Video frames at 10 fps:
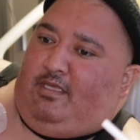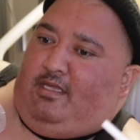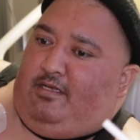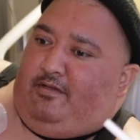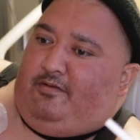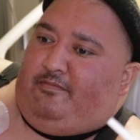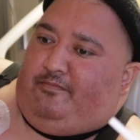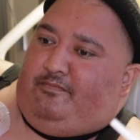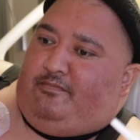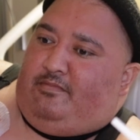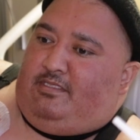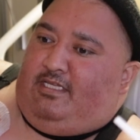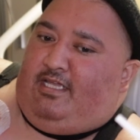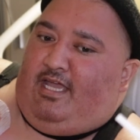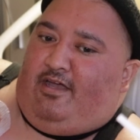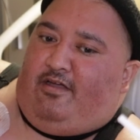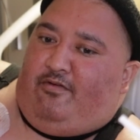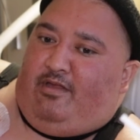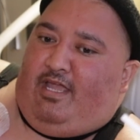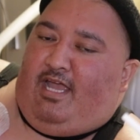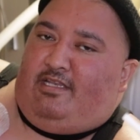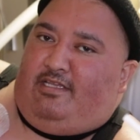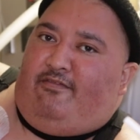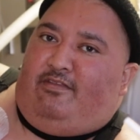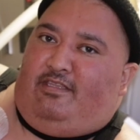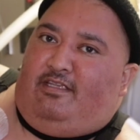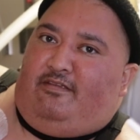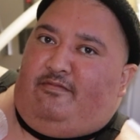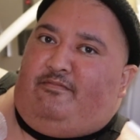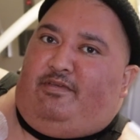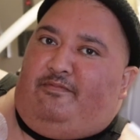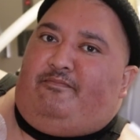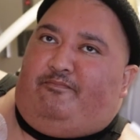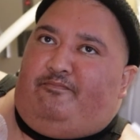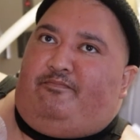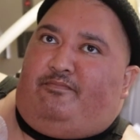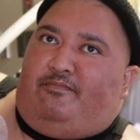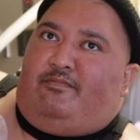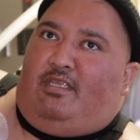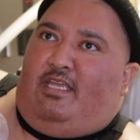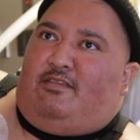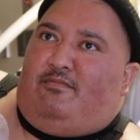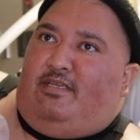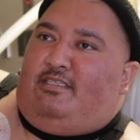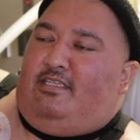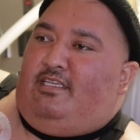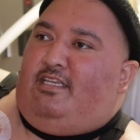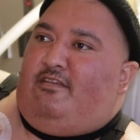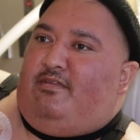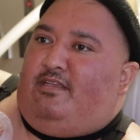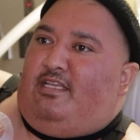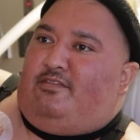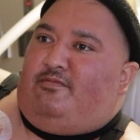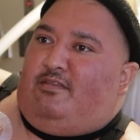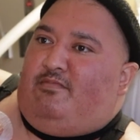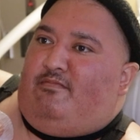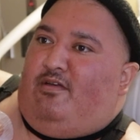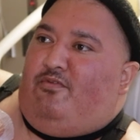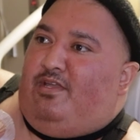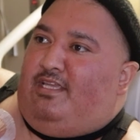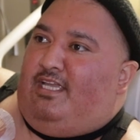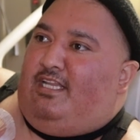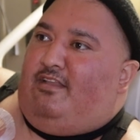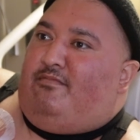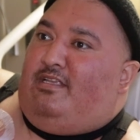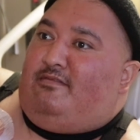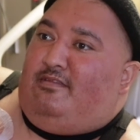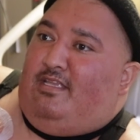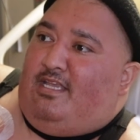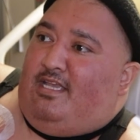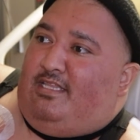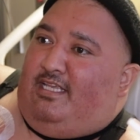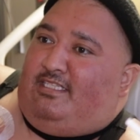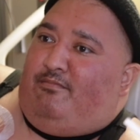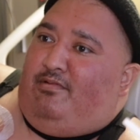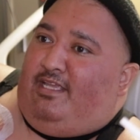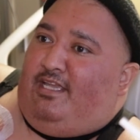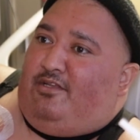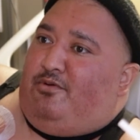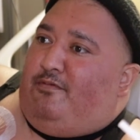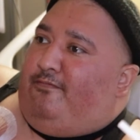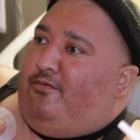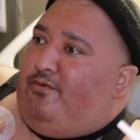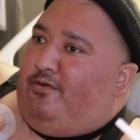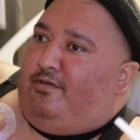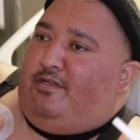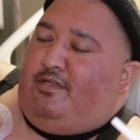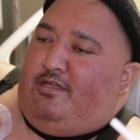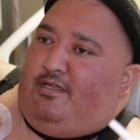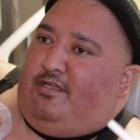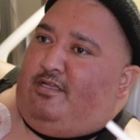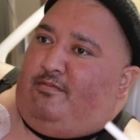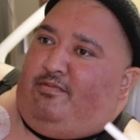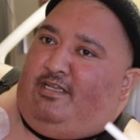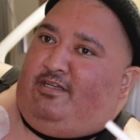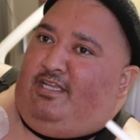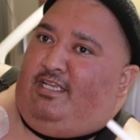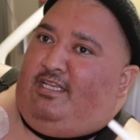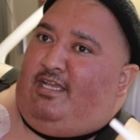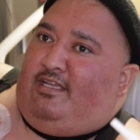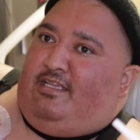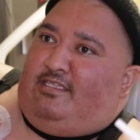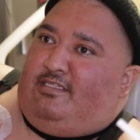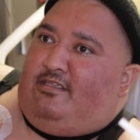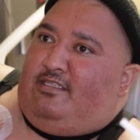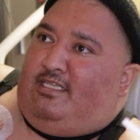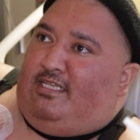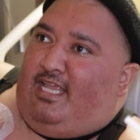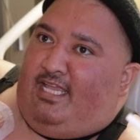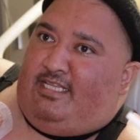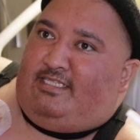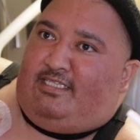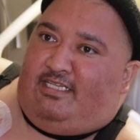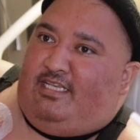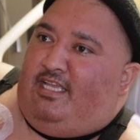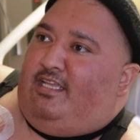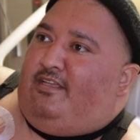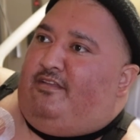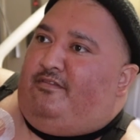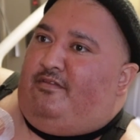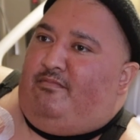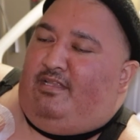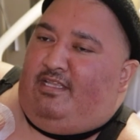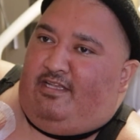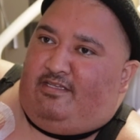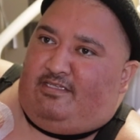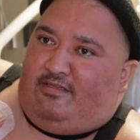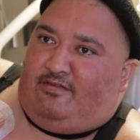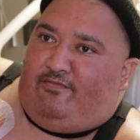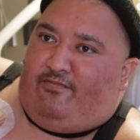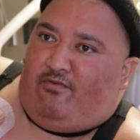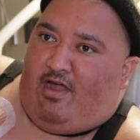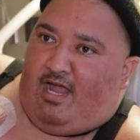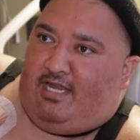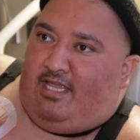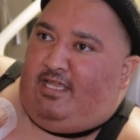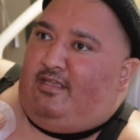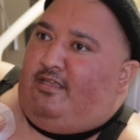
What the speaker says: and seeing how I react to everything. But that's basically it, man. That's been my weekend, and that's the plan going forward. Plan on getting out. Today is Sunday. I've been in here since Friday,